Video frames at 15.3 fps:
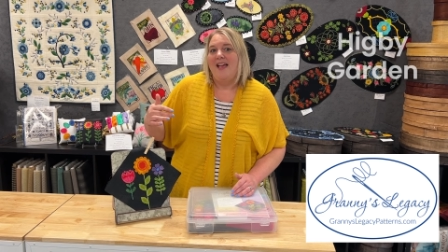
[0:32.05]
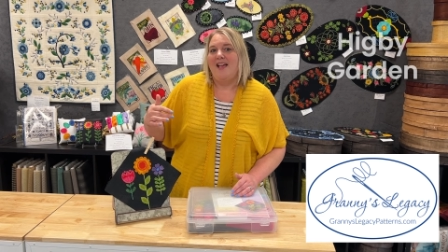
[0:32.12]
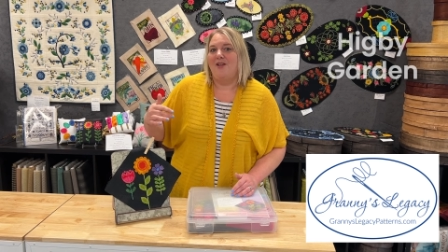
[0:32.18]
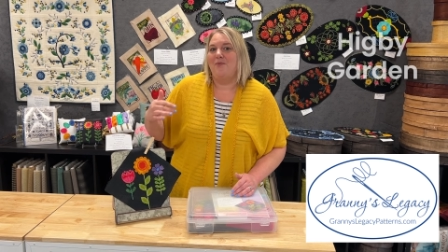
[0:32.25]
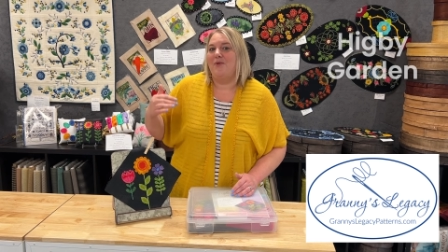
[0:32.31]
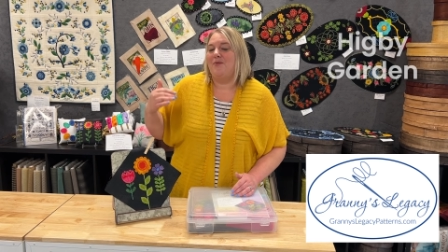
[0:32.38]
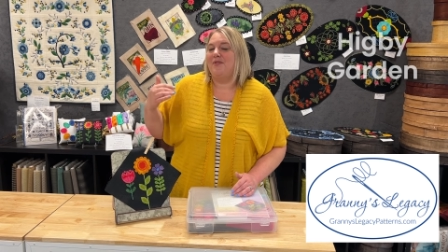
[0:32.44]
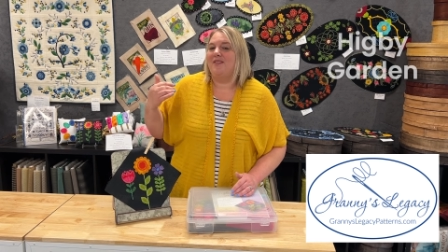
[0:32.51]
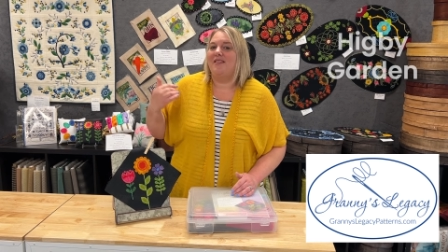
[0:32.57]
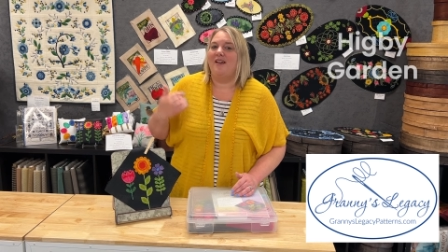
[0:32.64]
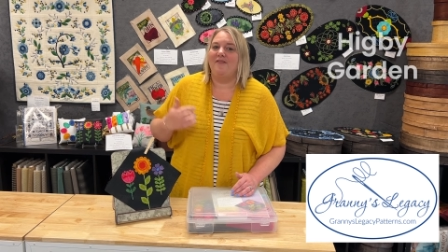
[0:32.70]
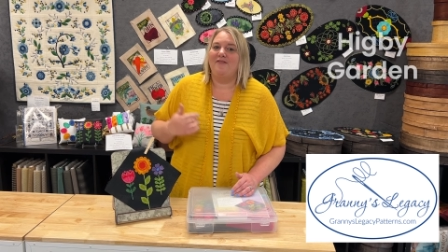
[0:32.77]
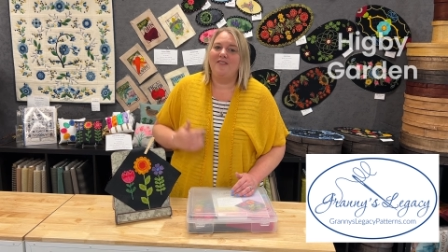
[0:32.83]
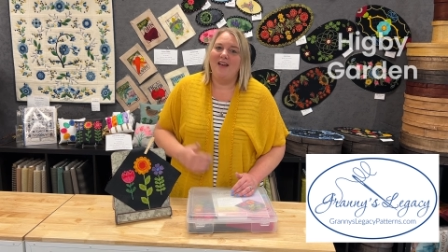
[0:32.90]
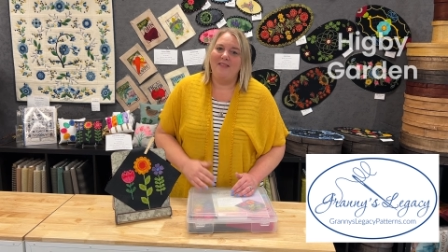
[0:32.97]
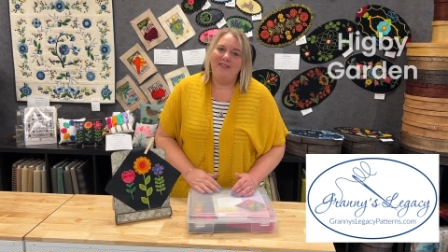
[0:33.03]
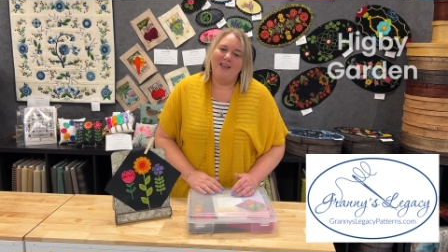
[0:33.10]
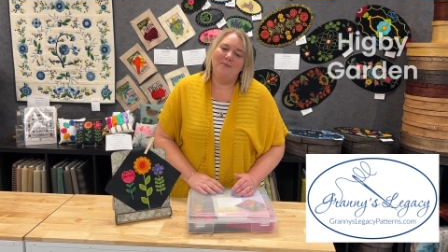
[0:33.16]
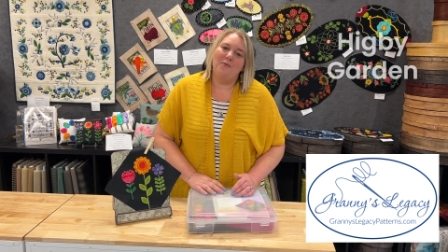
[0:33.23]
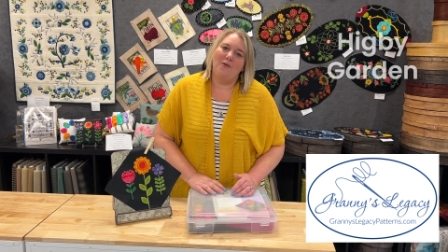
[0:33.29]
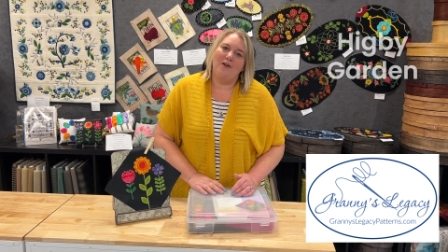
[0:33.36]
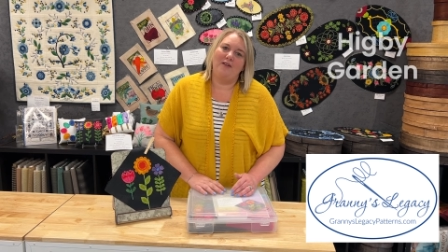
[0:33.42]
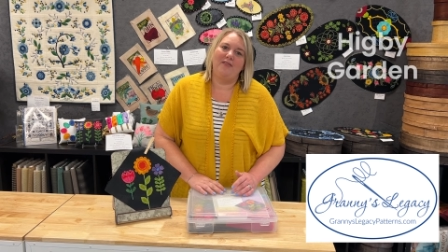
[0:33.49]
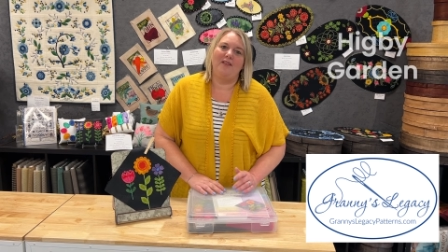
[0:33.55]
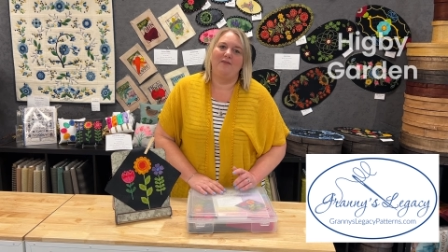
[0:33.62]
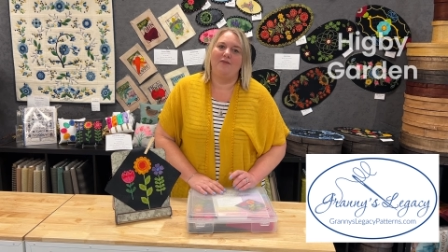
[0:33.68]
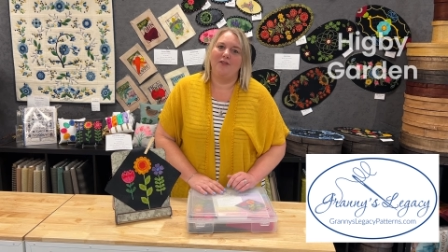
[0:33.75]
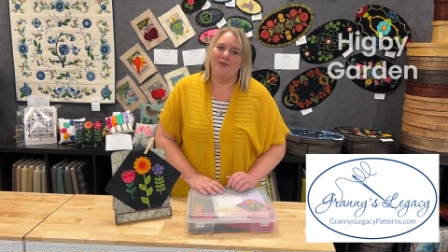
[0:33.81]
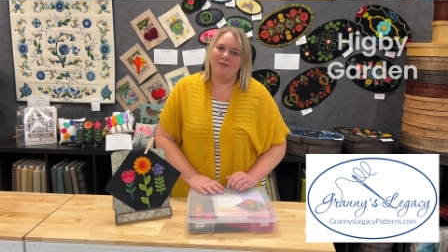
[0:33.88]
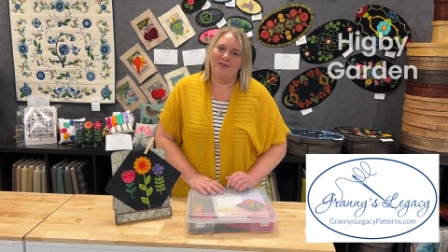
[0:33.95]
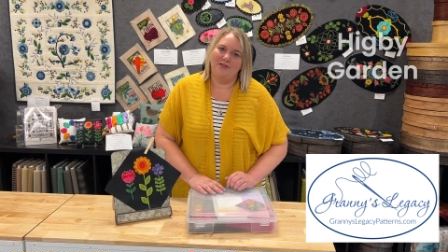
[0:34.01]
and we would love nothing more than
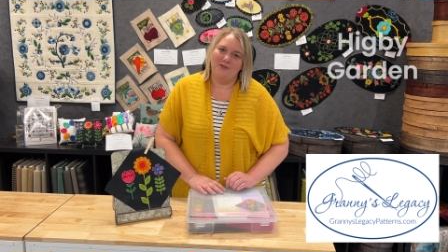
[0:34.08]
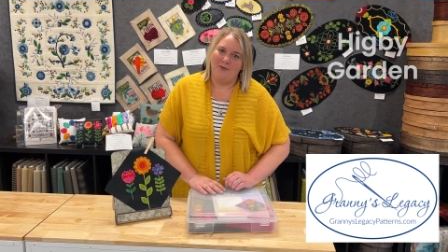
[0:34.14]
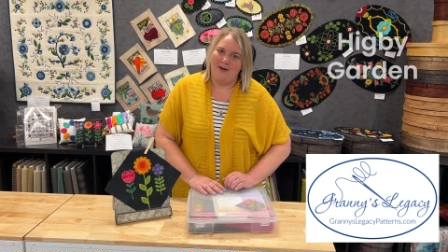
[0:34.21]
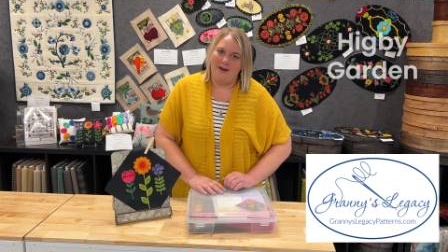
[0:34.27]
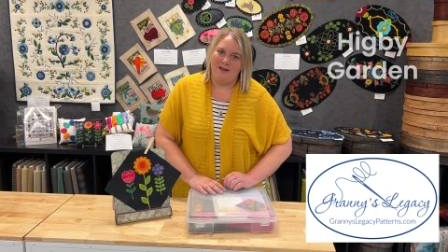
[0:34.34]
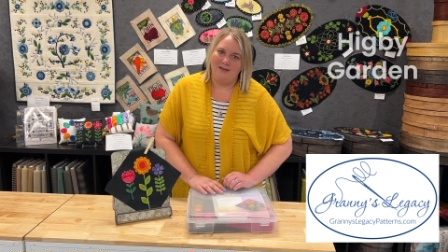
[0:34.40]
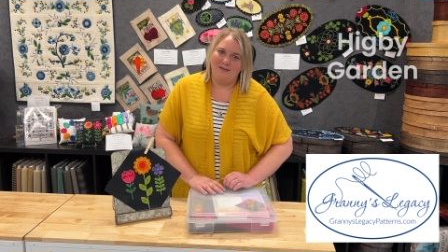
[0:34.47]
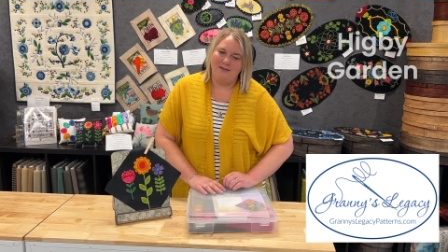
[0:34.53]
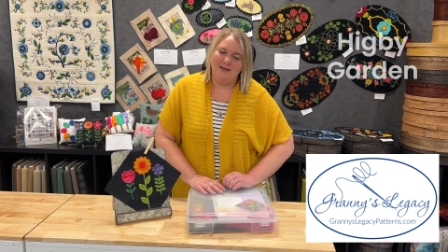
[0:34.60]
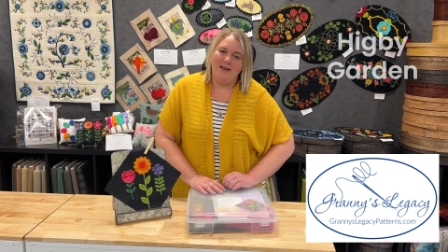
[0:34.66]
for you to join us.